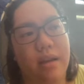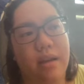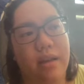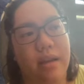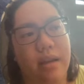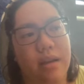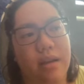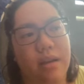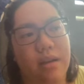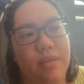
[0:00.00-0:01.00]
like,
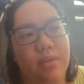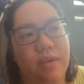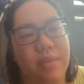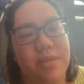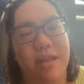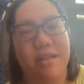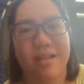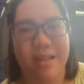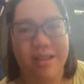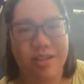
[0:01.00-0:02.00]
what I'm saying
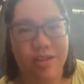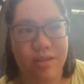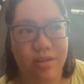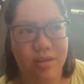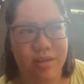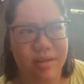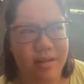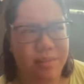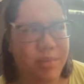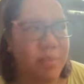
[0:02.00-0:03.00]
is, it's
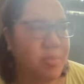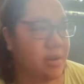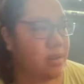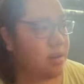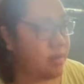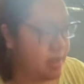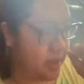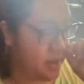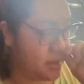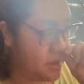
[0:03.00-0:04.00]
the people
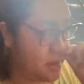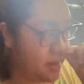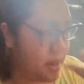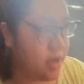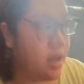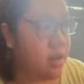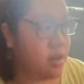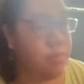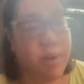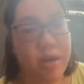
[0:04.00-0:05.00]
nowadays,
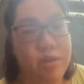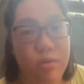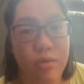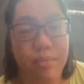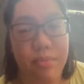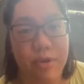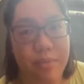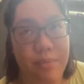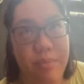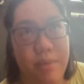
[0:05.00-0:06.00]
compared to
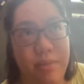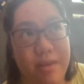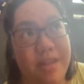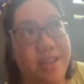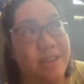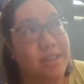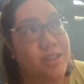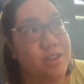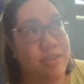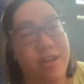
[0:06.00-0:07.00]
the
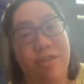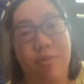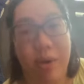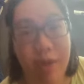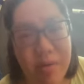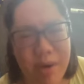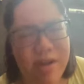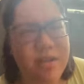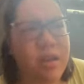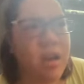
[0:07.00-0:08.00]
generation of my
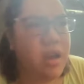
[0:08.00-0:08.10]
grandparents,